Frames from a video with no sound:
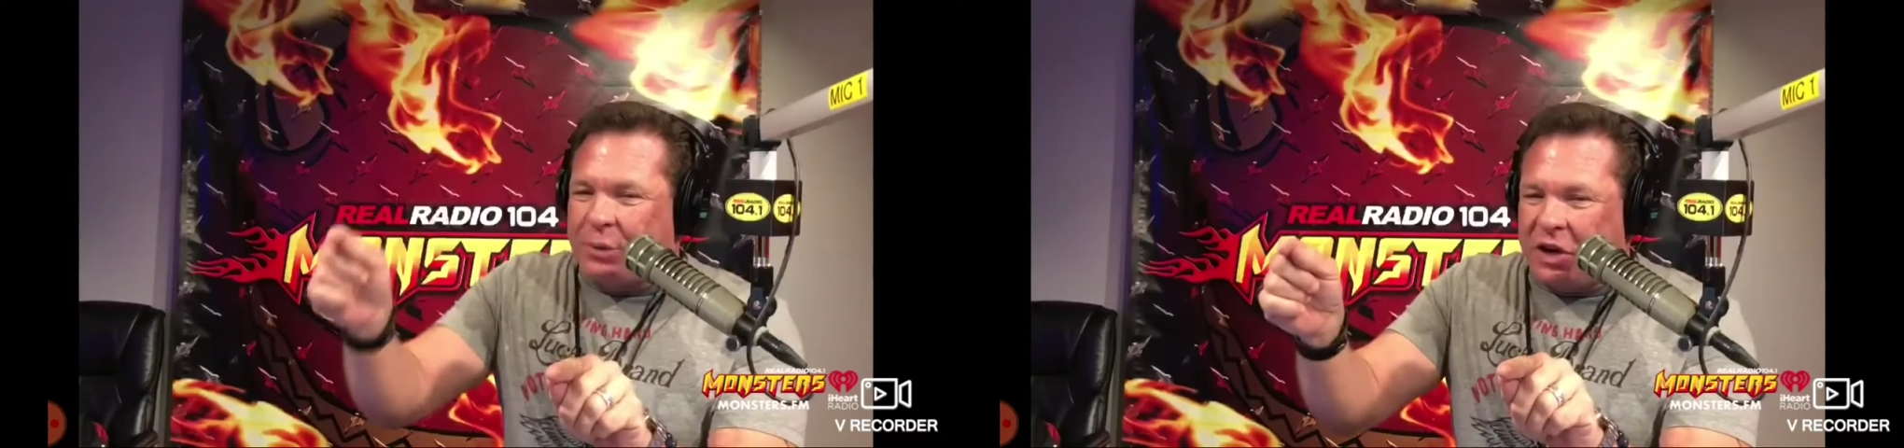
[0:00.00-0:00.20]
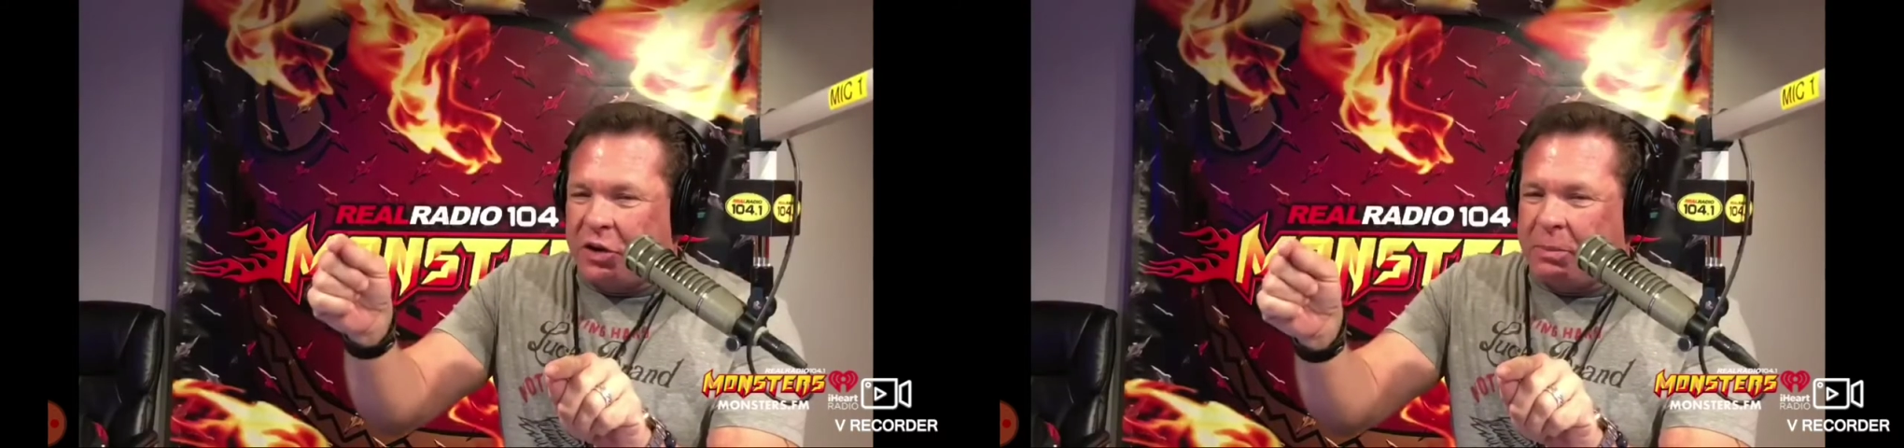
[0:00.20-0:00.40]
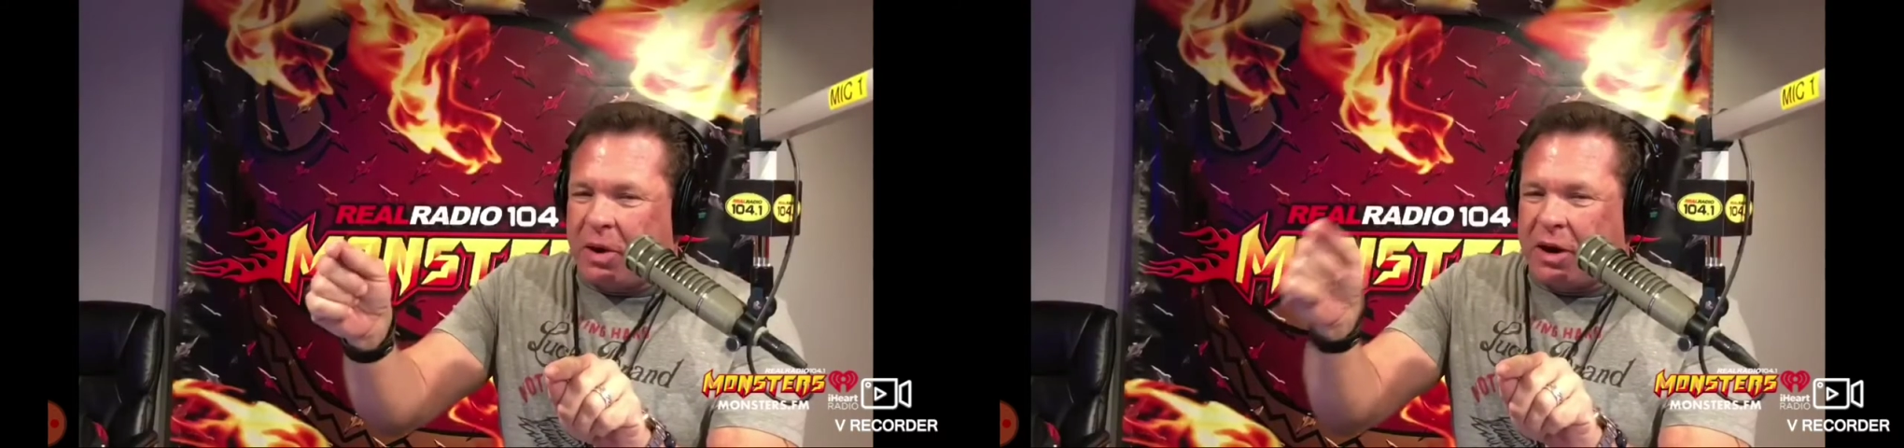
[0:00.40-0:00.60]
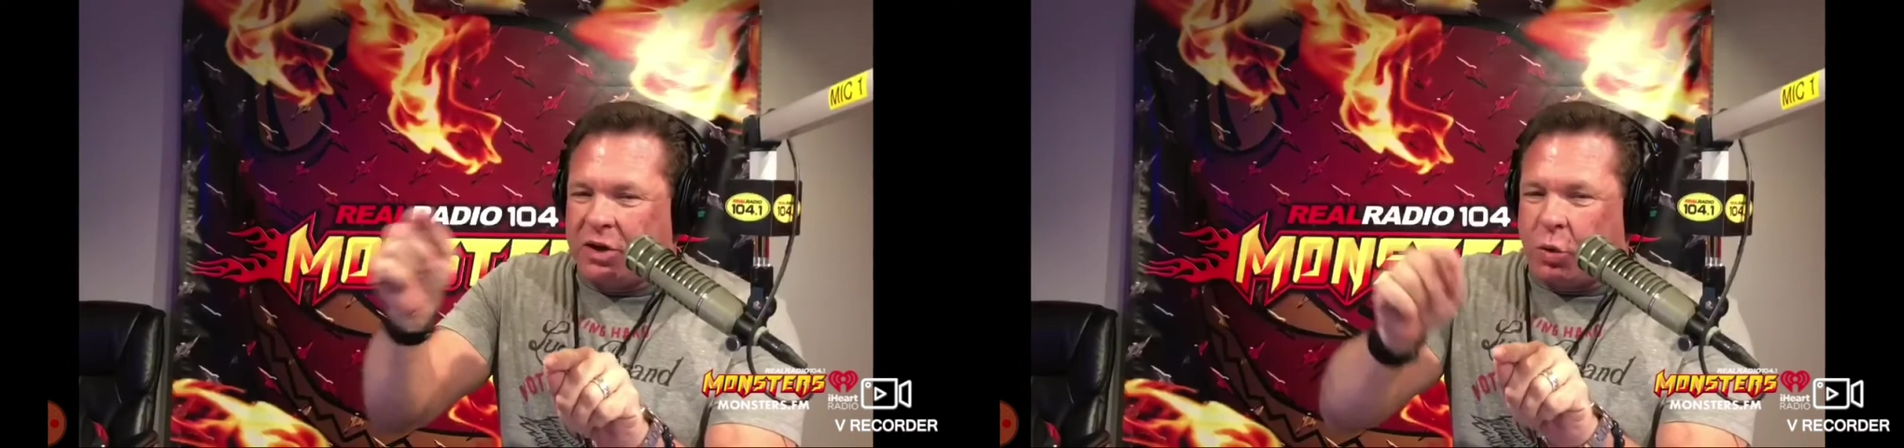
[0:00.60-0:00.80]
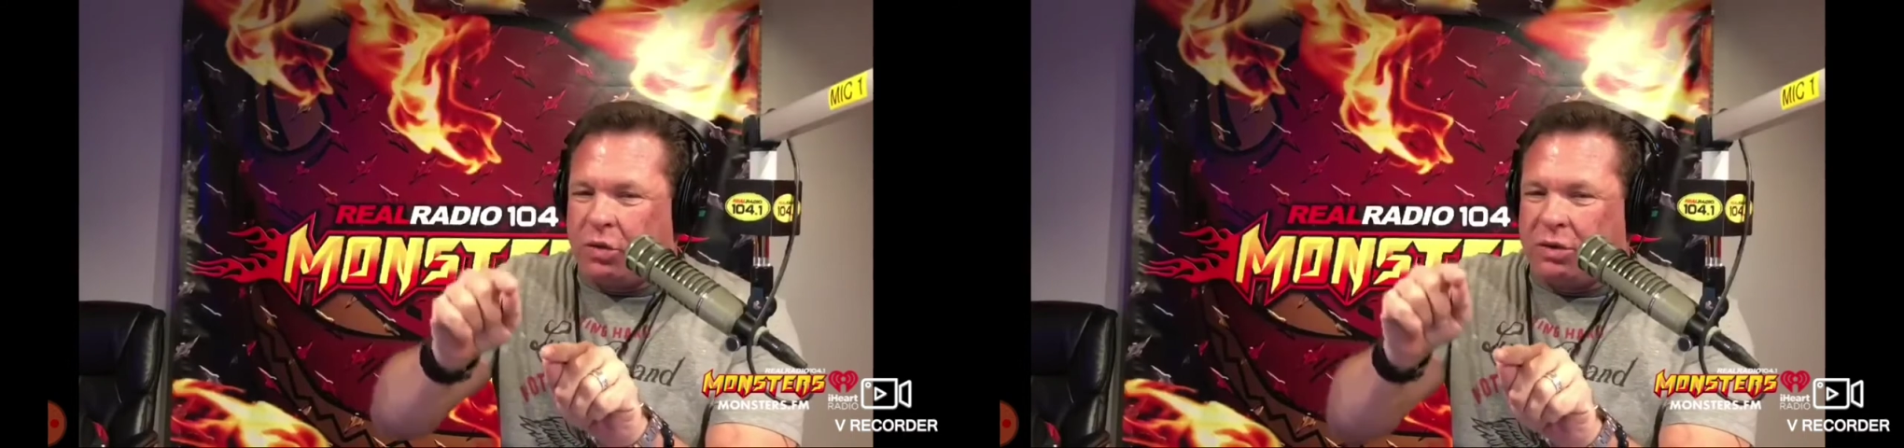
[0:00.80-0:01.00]
dad was El
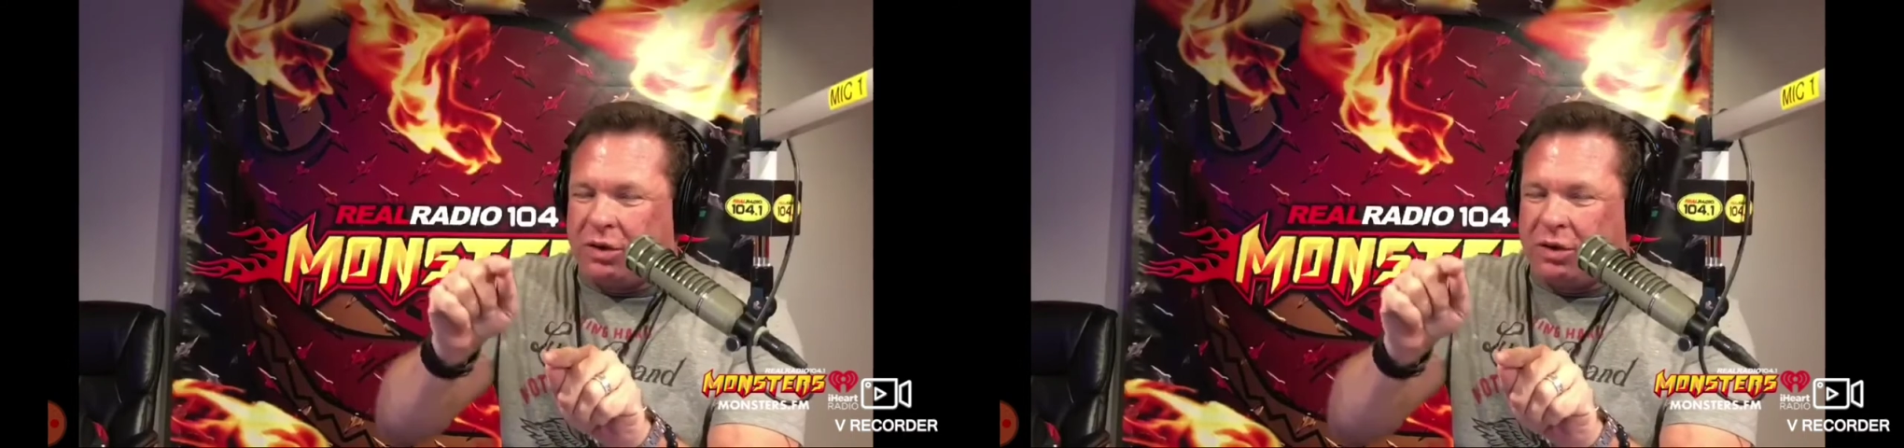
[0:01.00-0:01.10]
Debarge